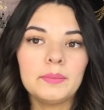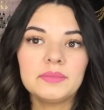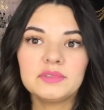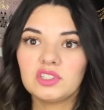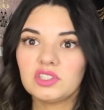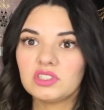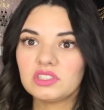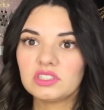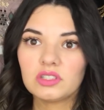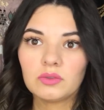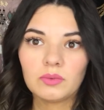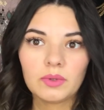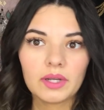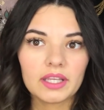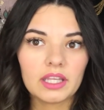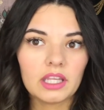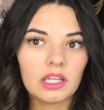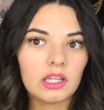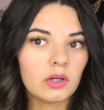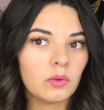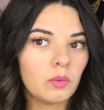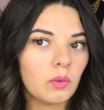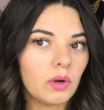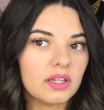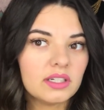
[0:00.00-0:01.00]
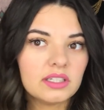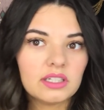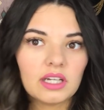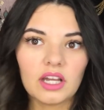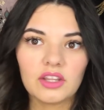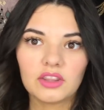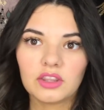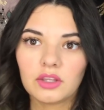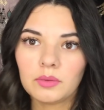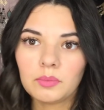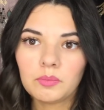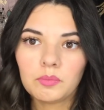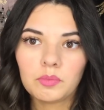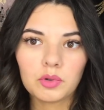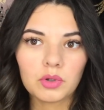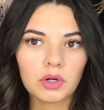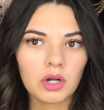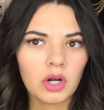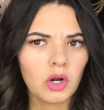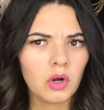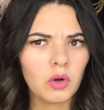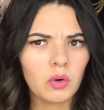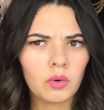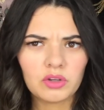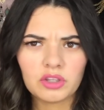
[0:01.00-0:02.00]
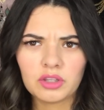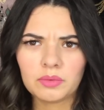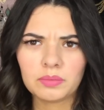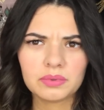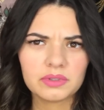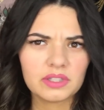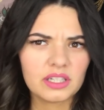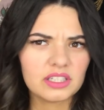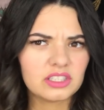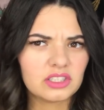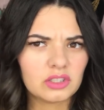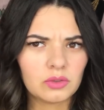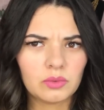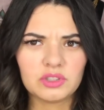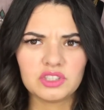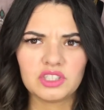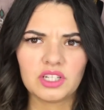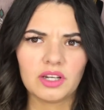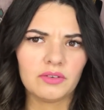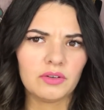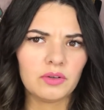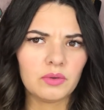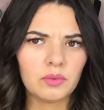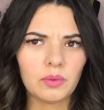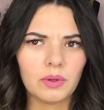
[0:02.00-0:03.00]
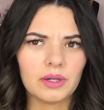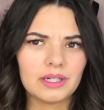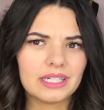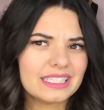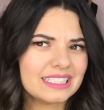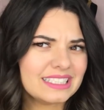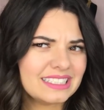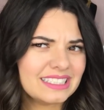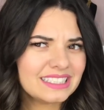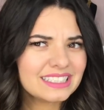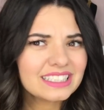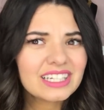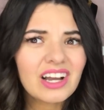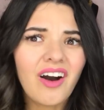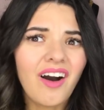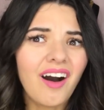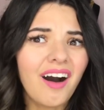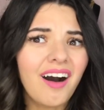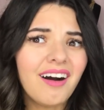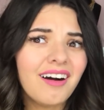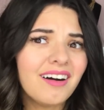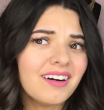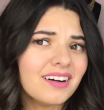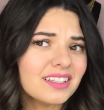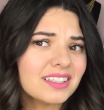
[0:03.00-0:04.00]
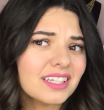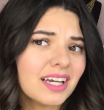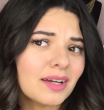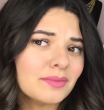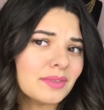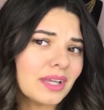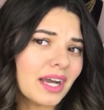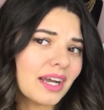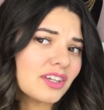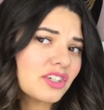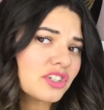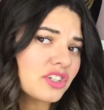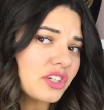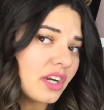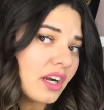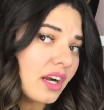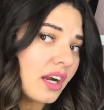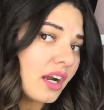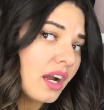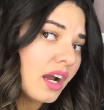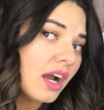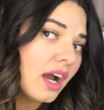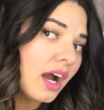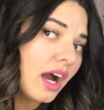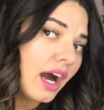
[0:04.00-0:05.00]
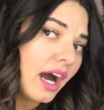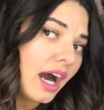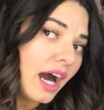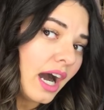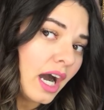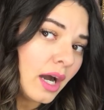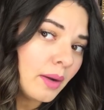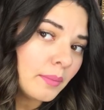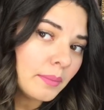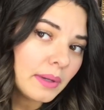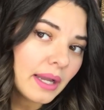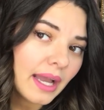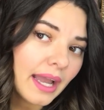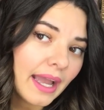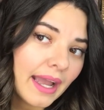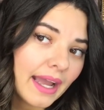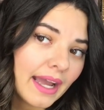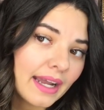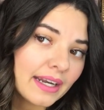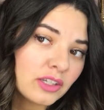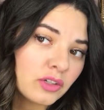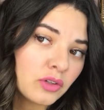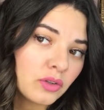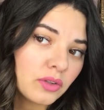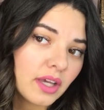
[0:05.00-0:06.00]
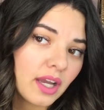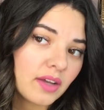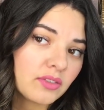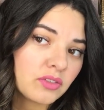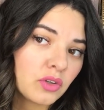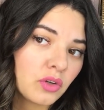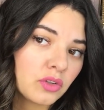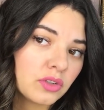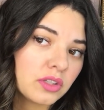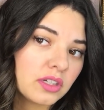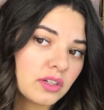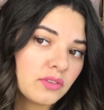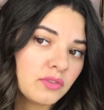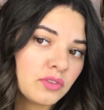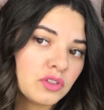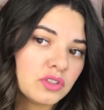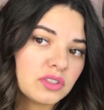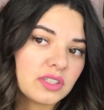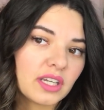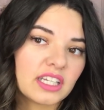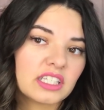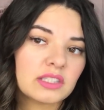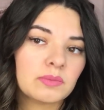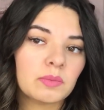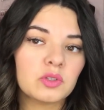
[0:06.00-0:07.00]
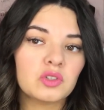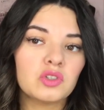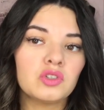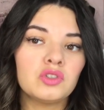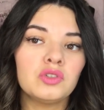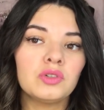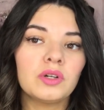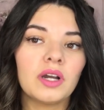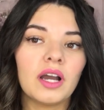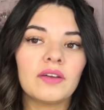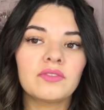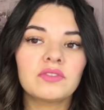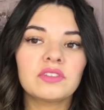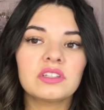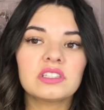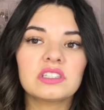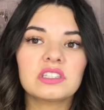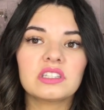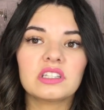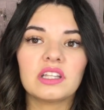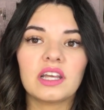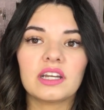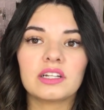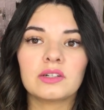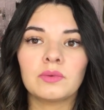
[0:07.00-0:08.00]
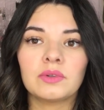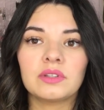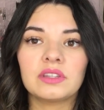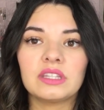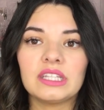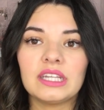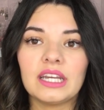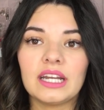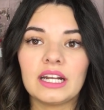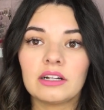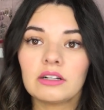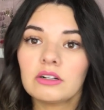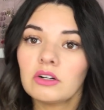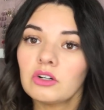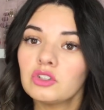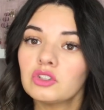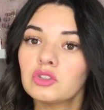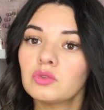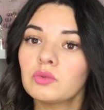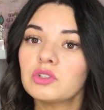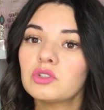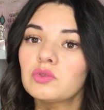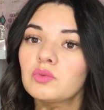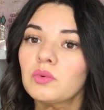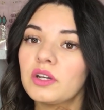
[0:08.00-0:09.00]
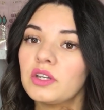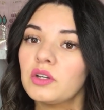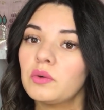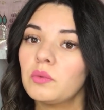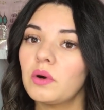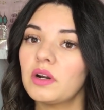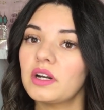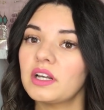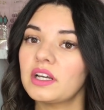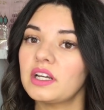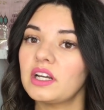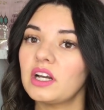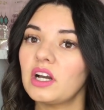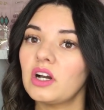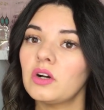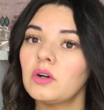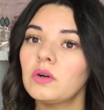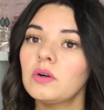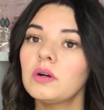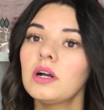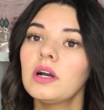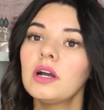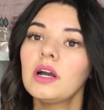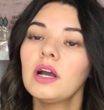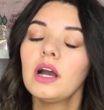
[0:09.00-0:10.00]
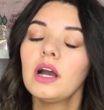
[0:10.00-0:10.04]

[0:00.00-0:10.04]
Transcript: Just the regular one, not the Pro or the Plus or whichever what it's called, I'm not sure. And you only have to hold it a few seconds, but you do have to select with the arrows which way you want to go.